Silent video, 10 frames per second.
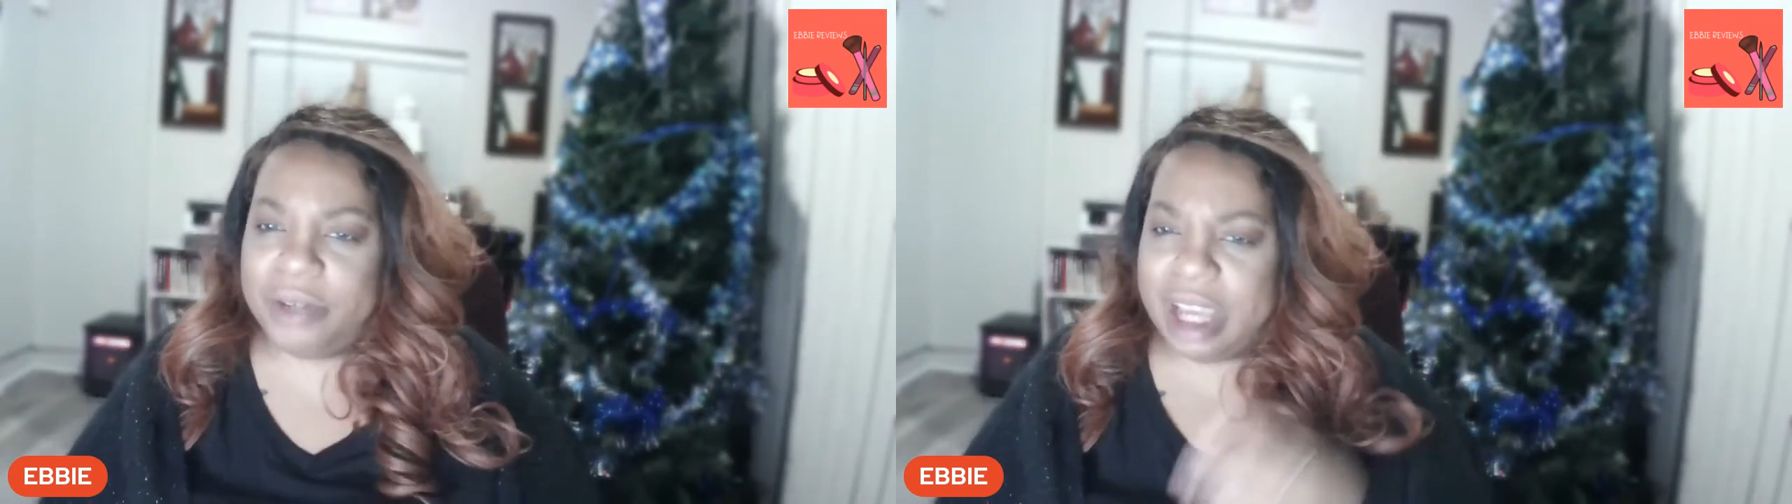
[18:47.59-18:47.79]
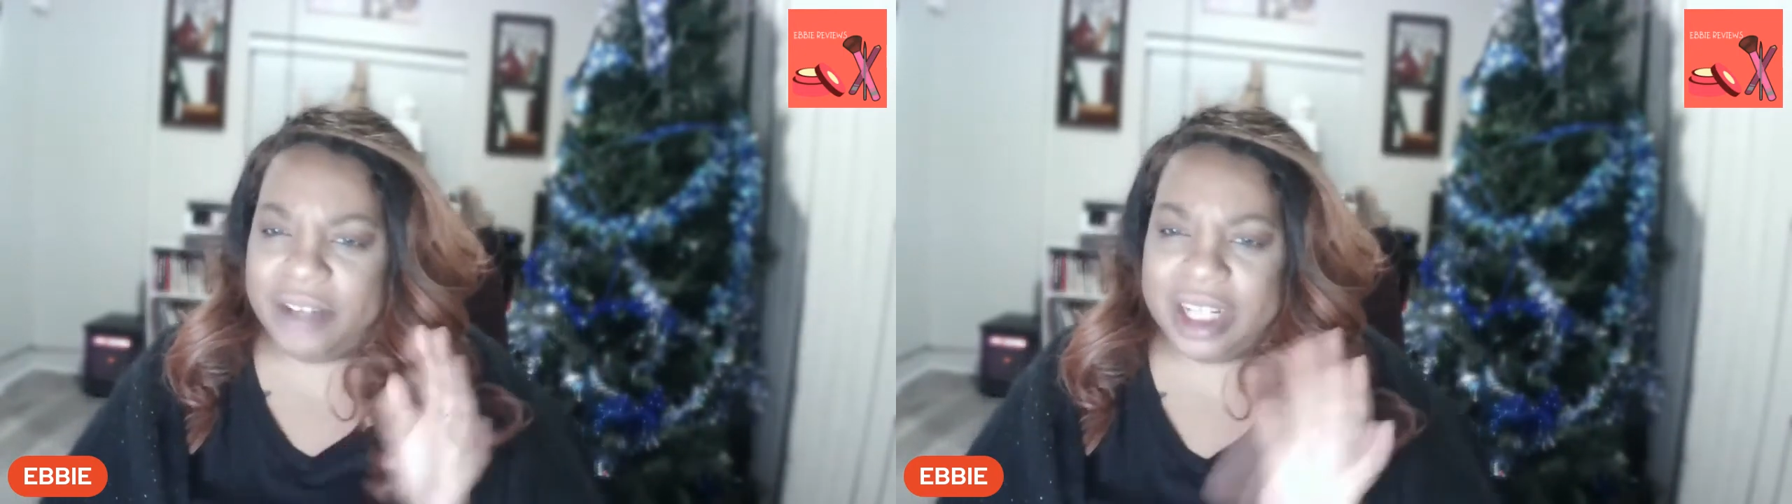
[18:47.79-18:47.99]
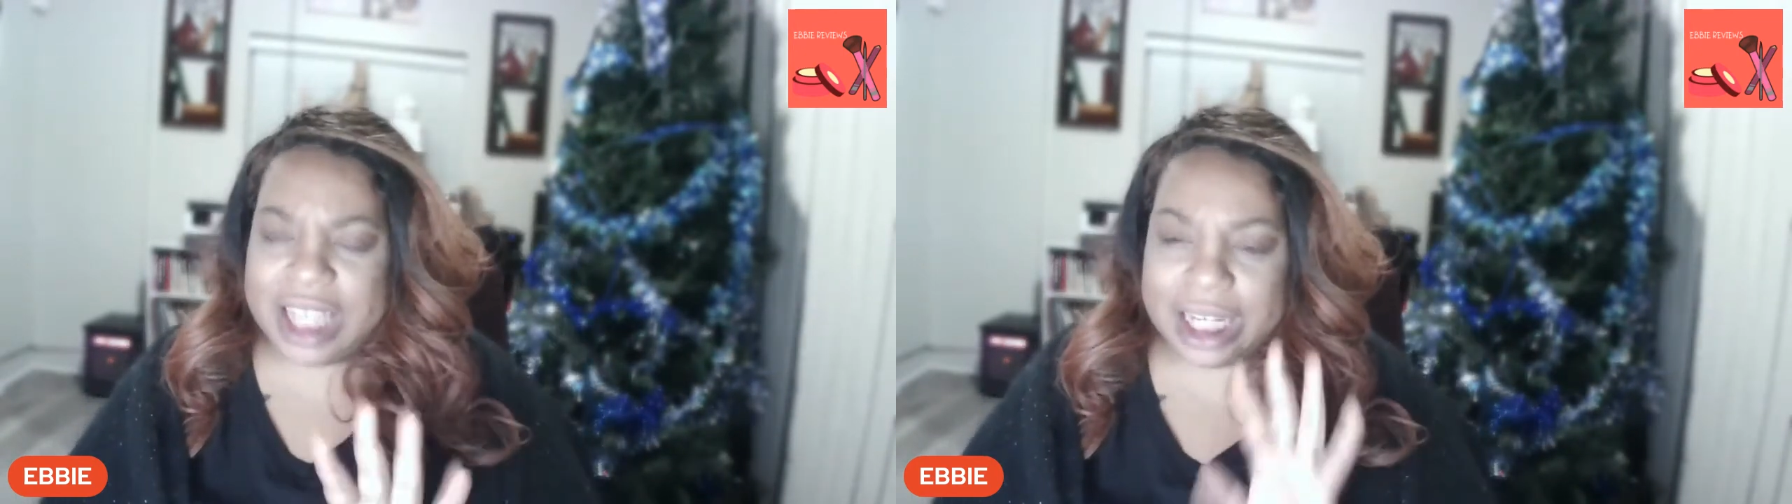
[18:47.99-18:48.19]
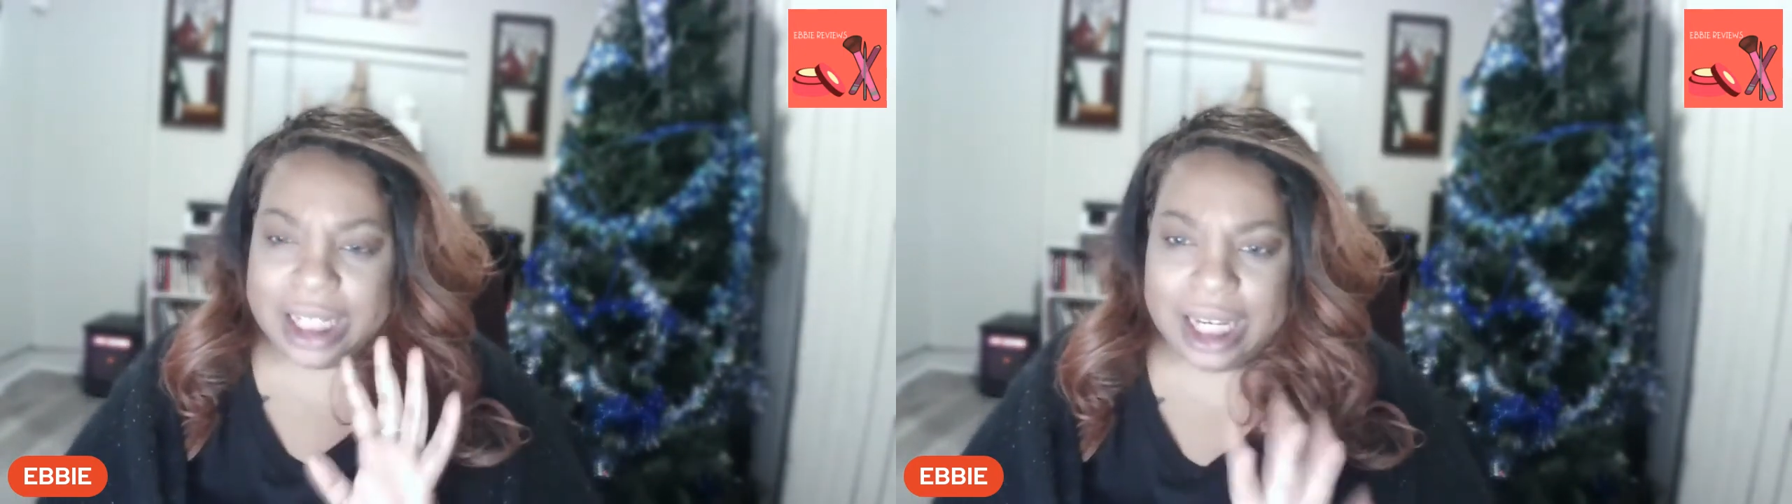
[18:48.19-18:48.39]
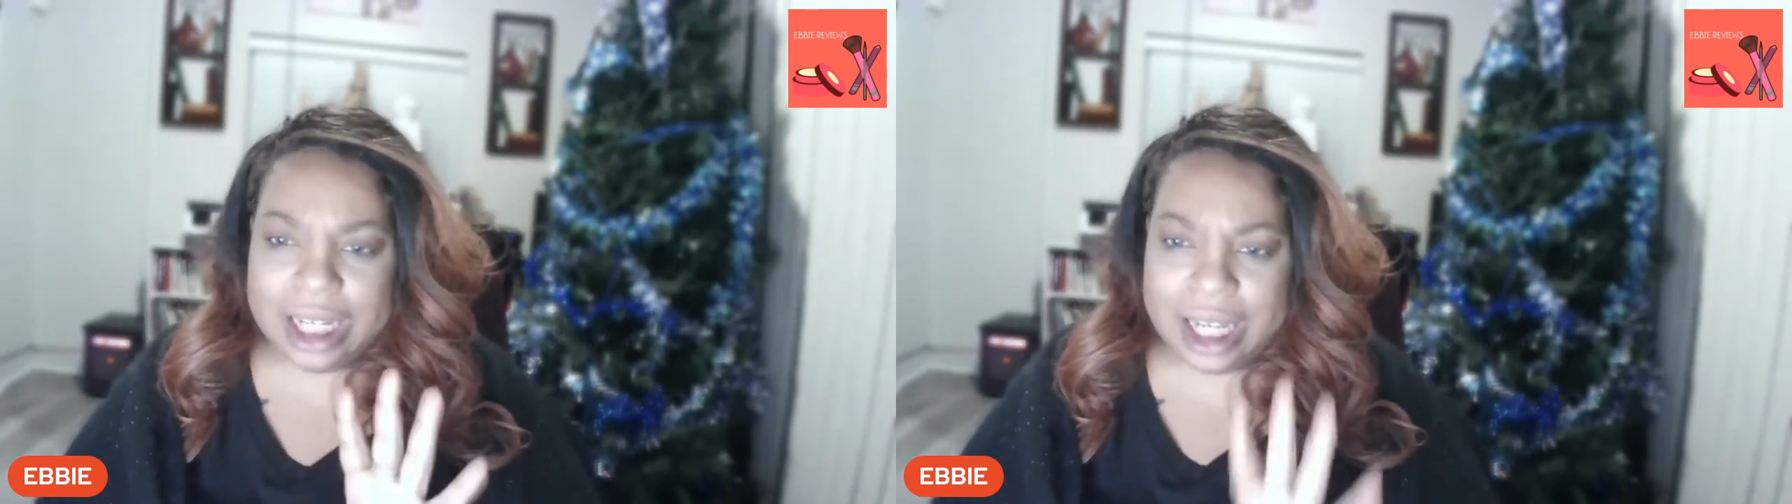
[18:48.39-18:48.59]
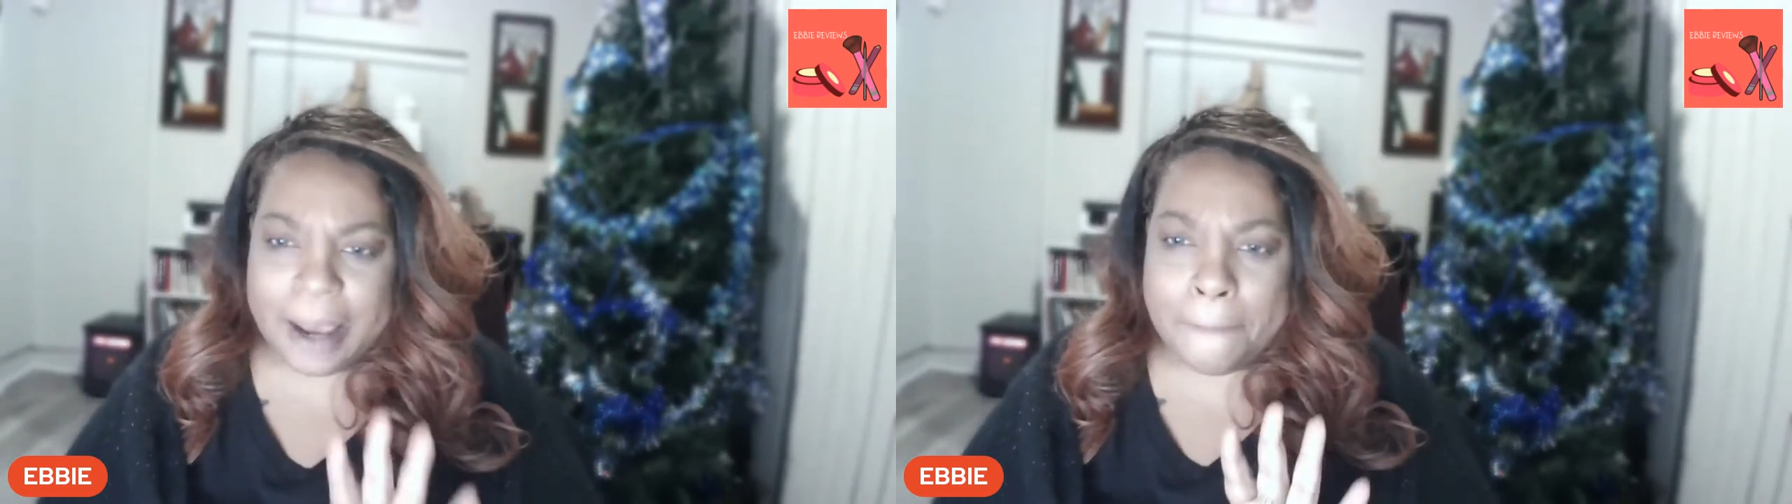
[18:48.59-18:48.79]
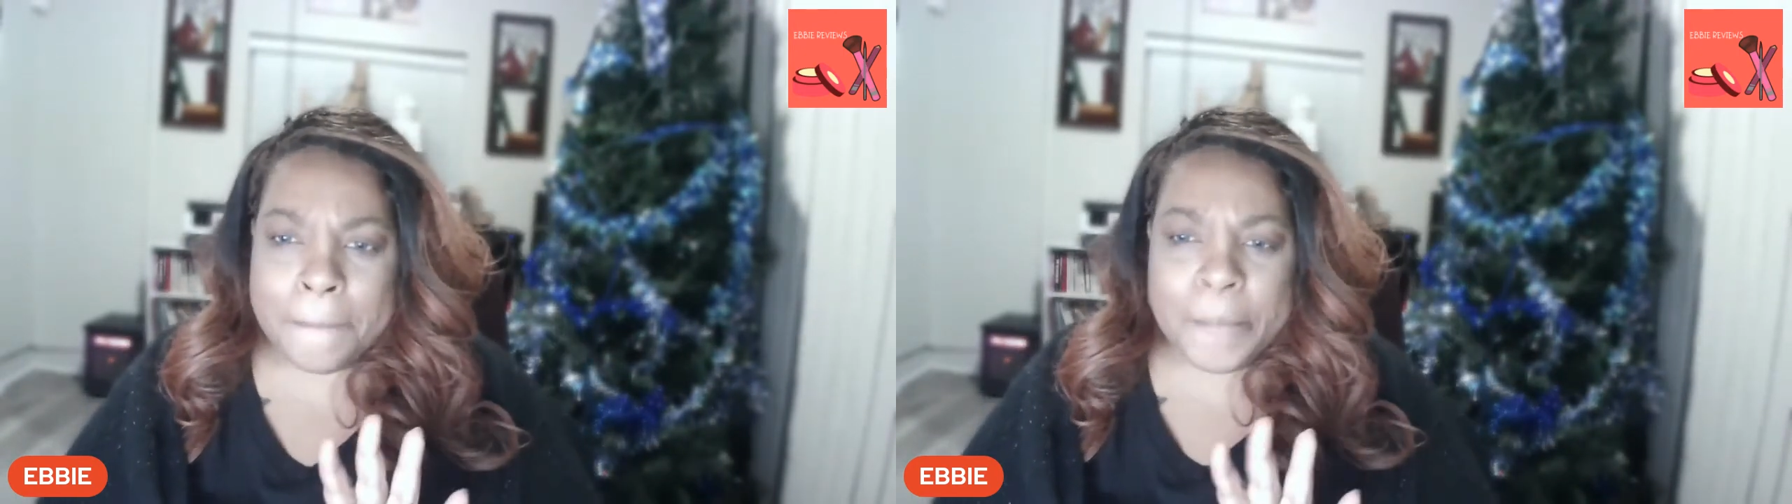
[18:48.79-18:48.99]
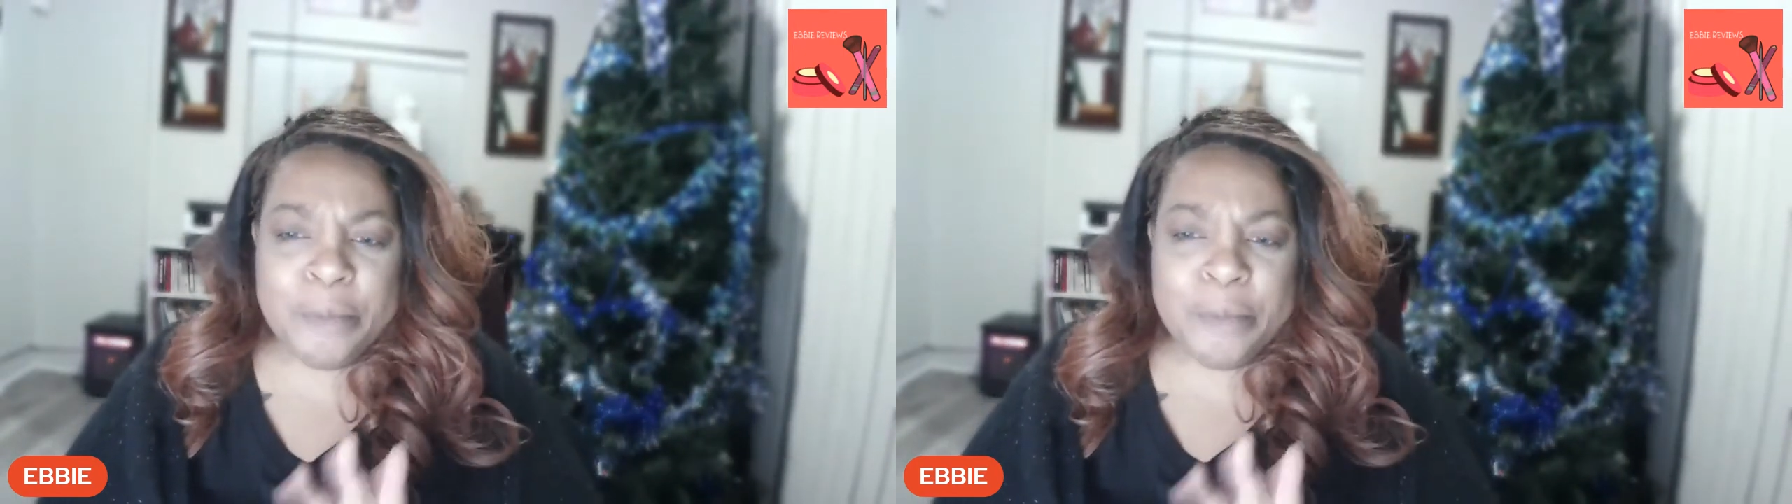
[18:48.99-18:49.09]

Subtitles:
we have an exact date yet.